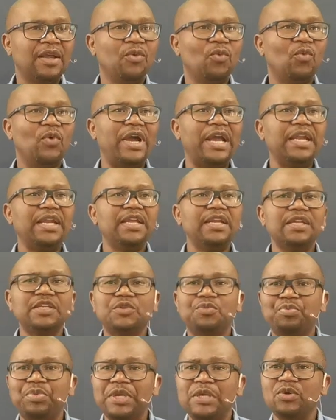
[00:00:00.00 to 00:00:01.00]
When it
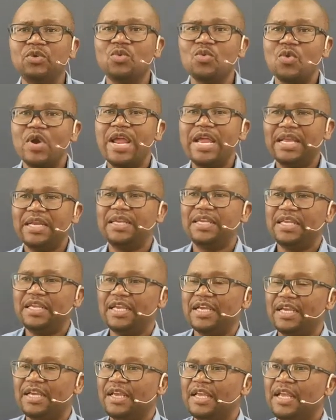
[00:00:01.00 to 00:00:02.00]
is being read
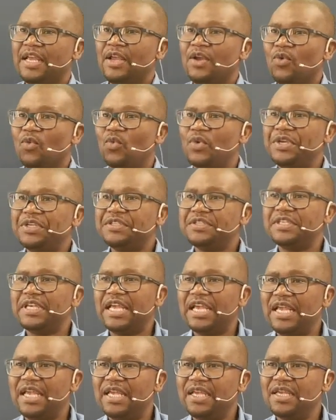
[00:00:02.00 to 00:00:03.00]
here, we
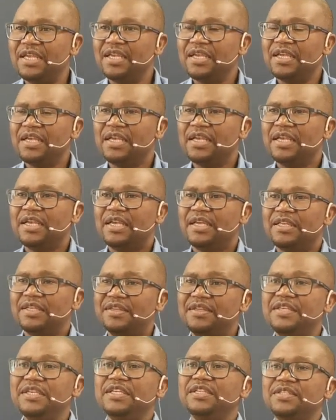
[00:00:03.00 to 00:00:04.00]
say,
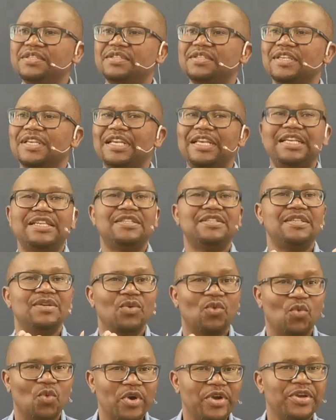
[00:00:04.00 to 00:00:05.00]
this is the
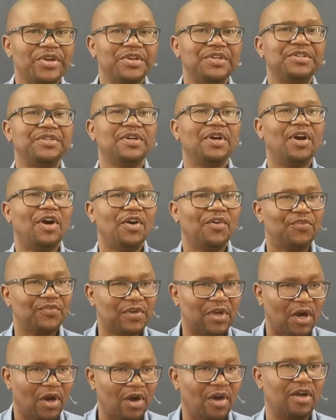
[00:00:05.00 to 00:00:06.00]
Word of
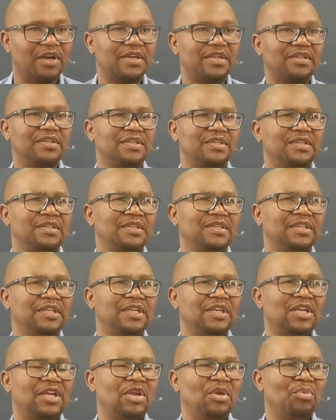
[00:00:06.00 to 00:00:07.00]
God.
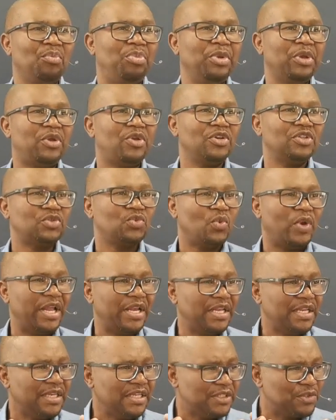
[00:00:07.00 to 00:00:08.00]
Because
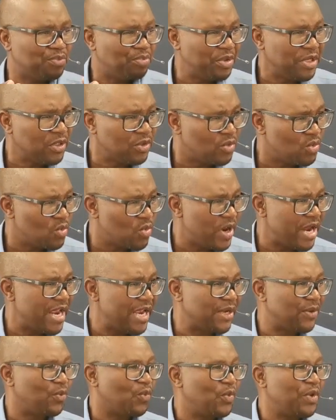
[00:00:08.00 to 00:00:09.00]
when it is being
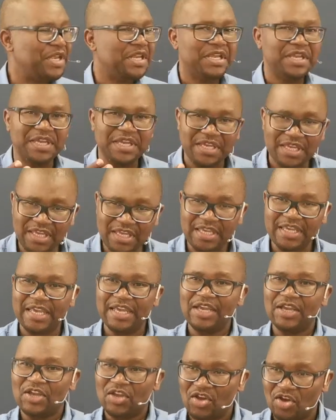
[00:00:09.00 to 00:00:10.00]
read, we
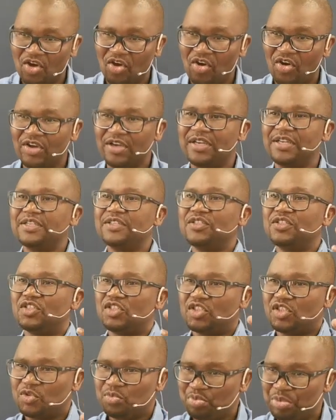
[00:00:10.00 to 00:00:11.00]
hear God
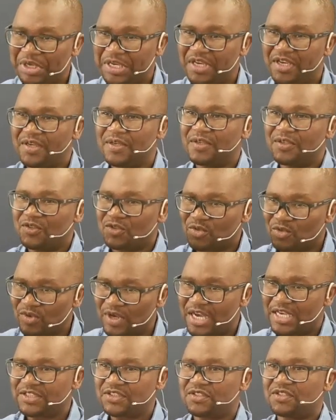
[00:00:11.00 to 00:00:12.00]
speak to
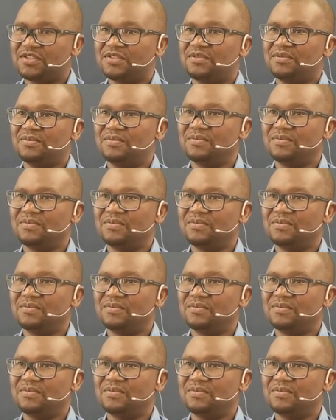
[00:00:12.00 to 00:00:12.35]
us.